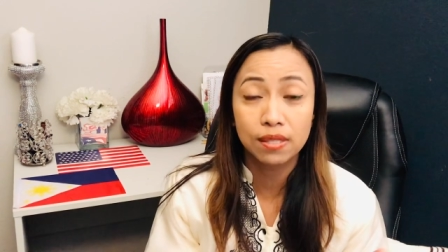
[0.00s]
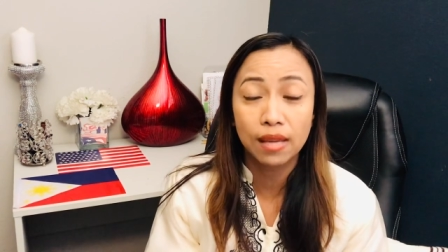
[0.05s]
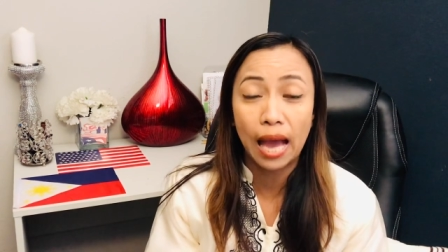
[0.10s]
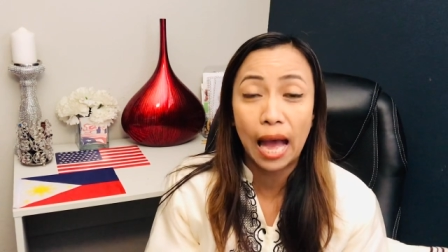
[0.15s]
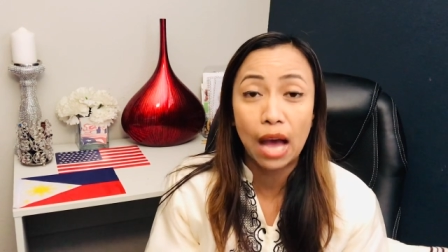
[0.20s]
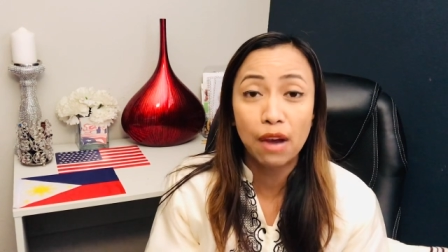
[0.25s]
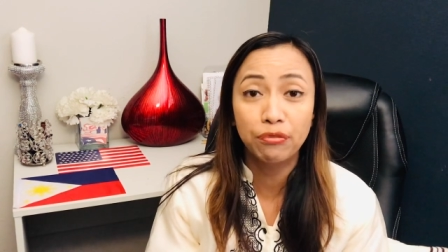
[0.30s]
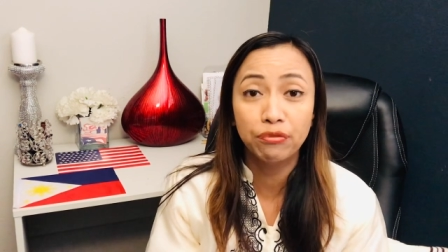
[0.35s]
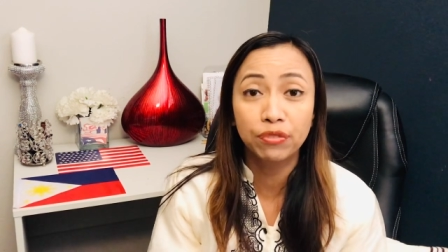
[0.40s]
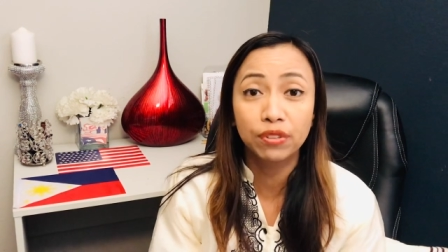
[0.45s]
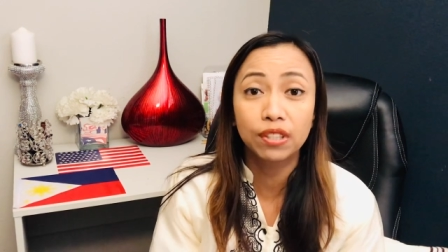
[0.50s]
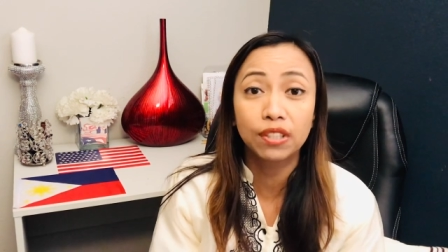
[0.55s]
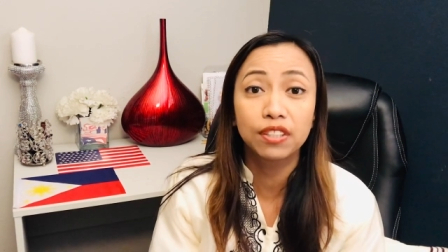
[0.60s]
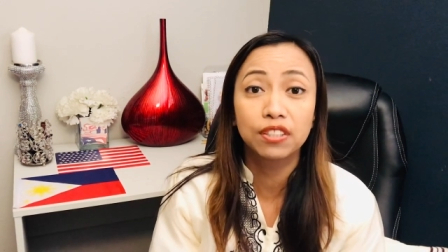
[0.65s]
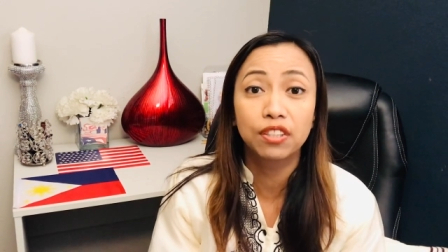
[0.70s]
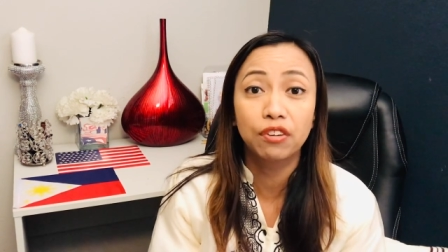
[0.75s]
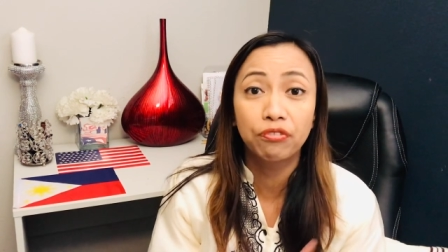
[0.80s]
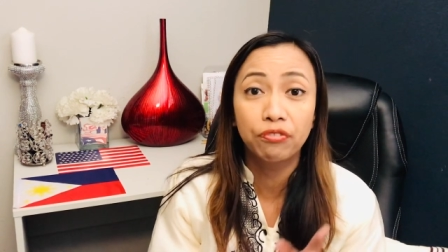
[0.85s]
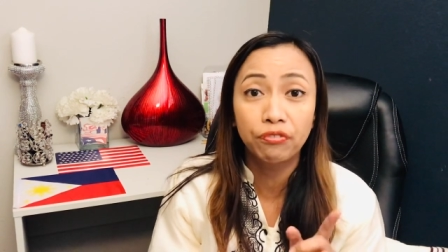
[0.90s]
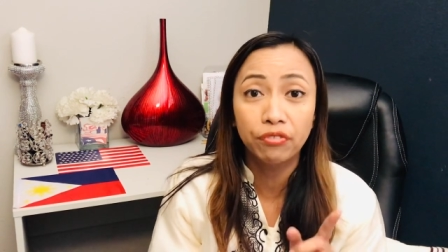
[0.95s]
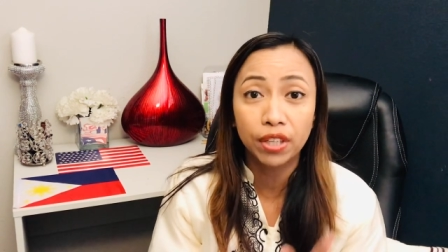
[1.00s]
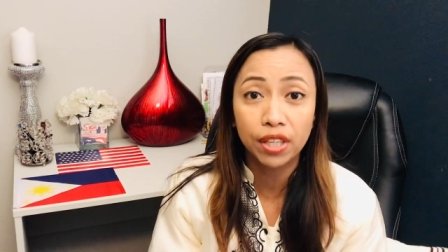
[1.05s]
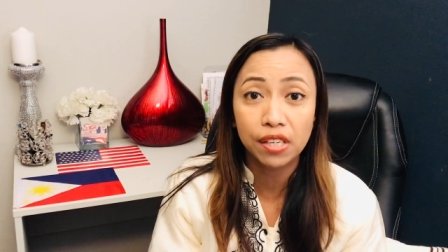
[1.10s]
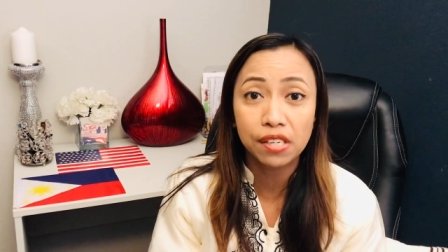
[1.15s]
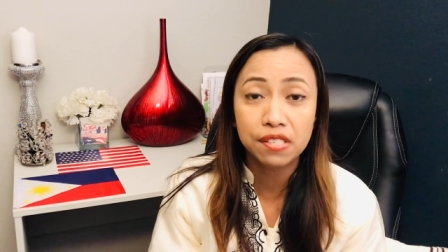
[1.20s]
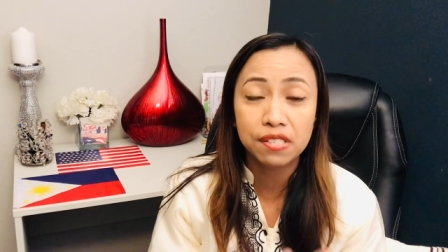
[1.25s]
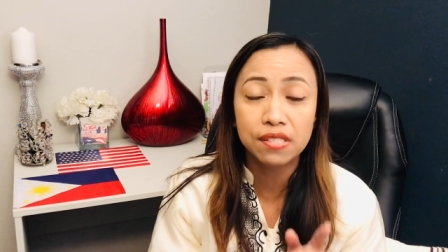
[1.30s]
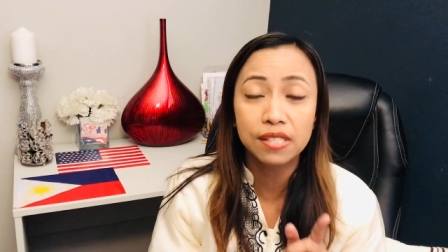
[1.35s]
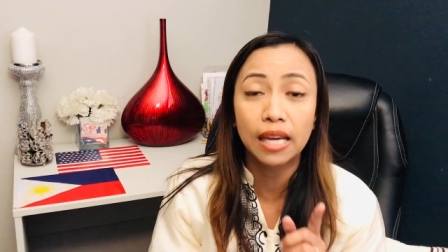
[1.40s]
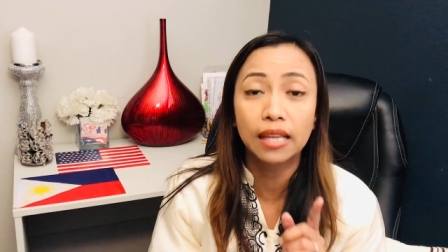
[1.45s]
after the
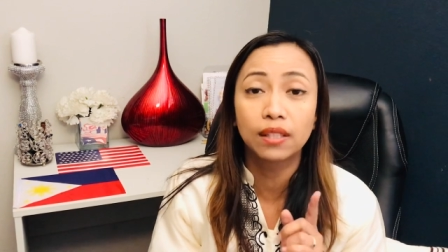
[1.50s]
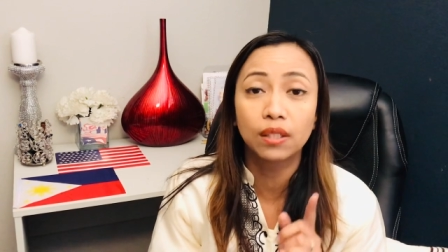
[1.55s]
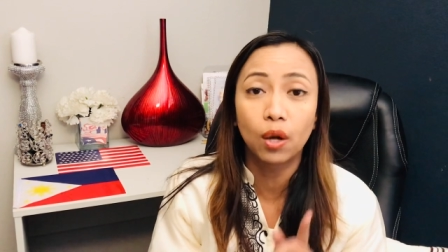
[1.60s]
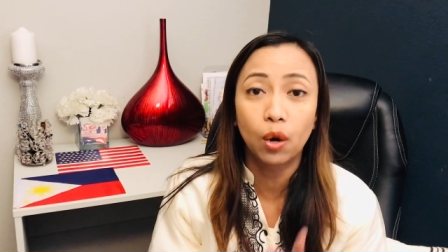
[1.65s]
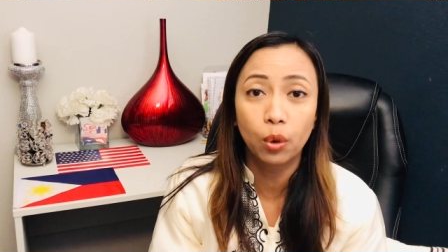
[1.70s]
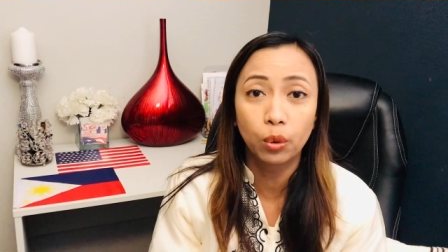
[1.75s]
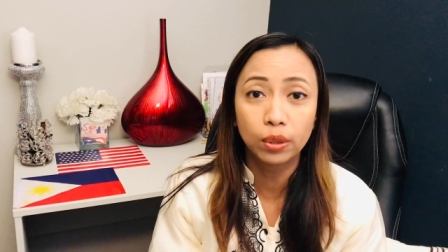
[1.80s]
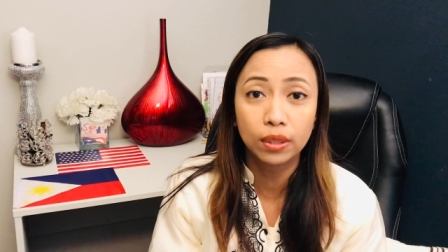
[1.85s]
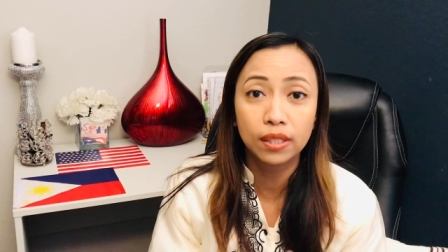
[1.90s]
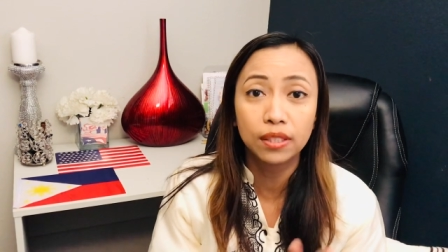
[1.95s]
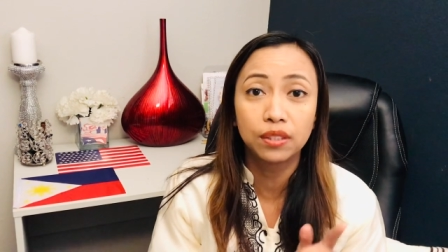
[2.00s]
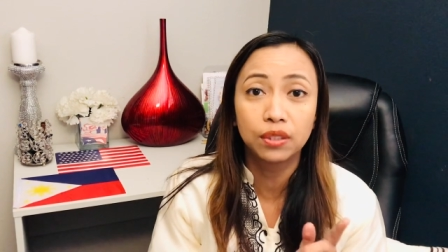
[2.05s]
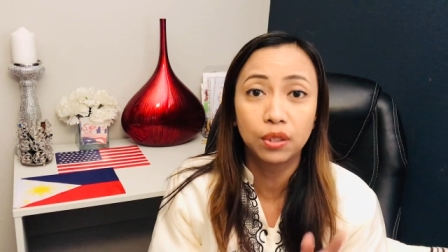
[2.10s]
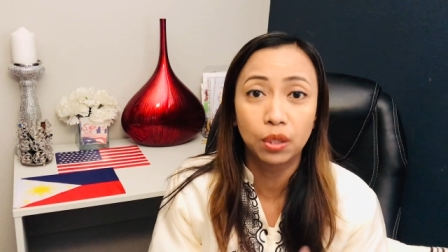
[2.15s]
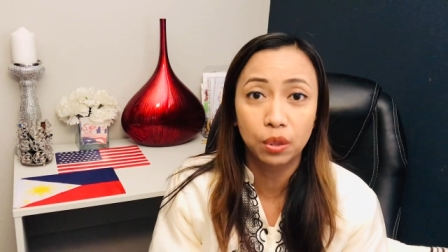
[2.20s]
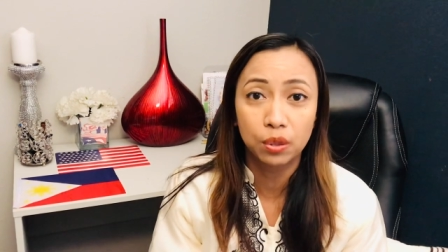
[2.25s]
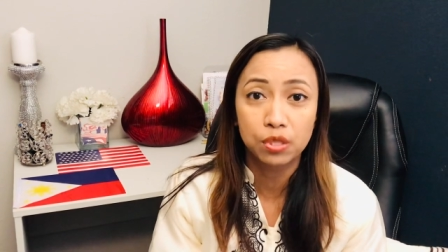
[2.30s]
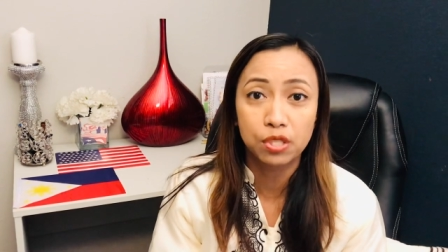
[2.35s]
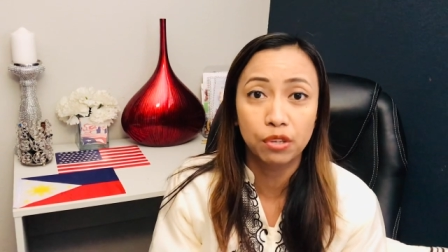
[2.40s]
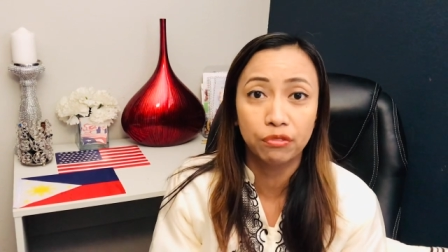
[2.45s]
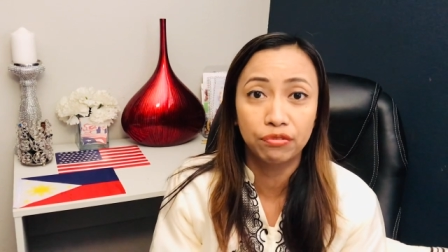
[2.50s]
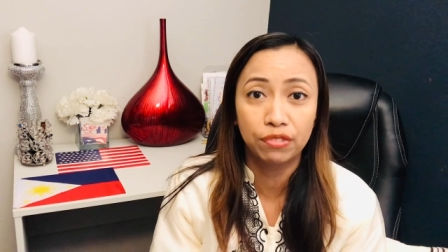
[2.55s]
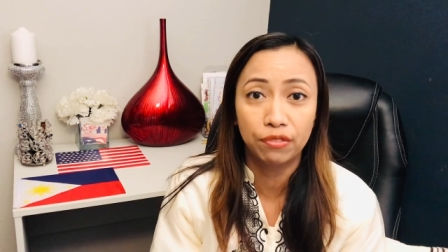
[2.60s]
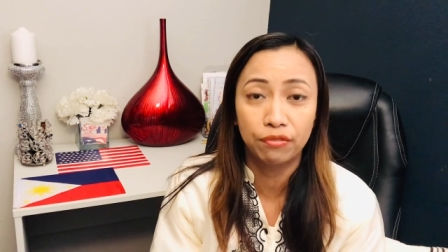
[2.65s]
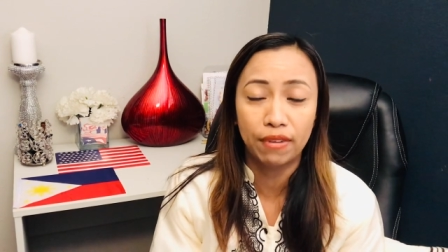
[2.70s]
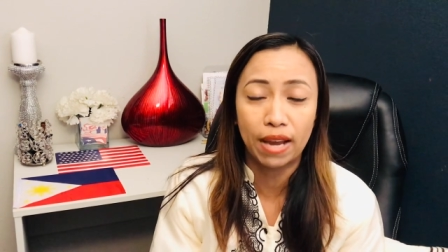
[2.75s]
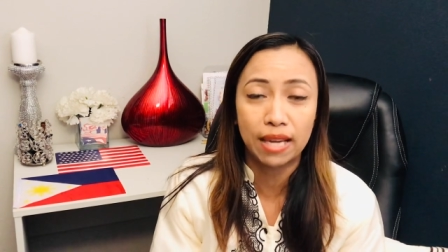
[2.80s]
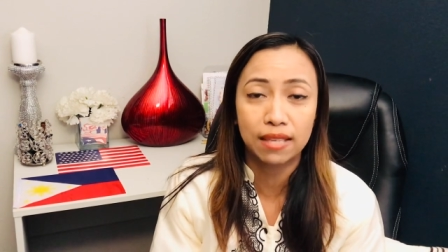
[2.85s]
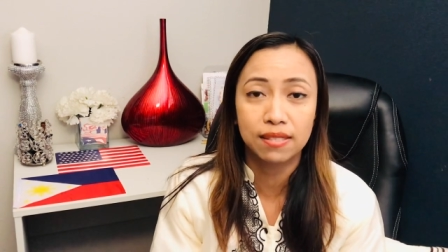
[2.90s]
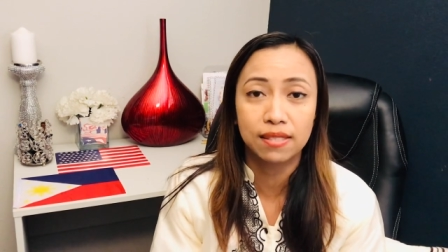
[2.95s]
first and only dose of the
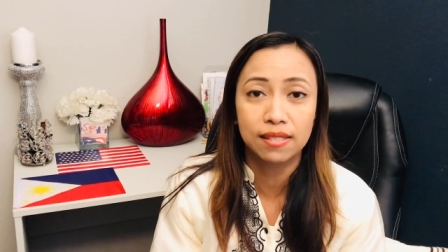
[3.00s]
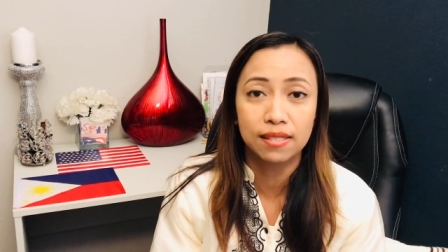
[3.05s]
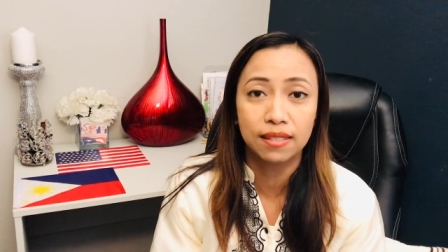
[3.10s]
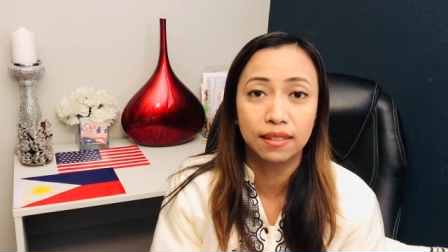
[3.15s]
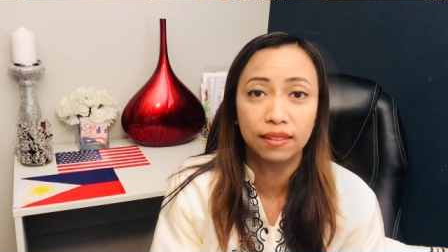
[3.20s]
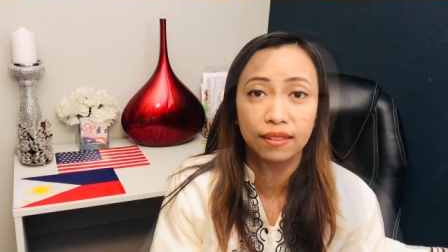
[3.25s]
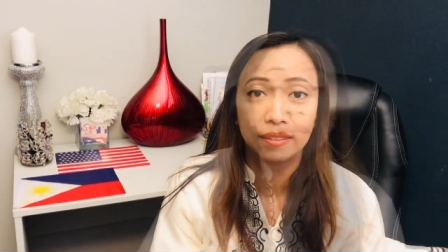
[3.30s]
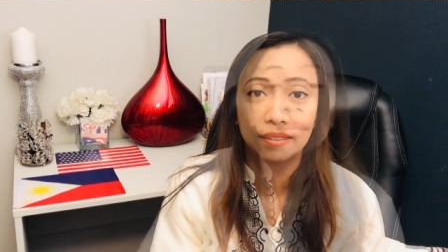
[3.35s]
vaccine.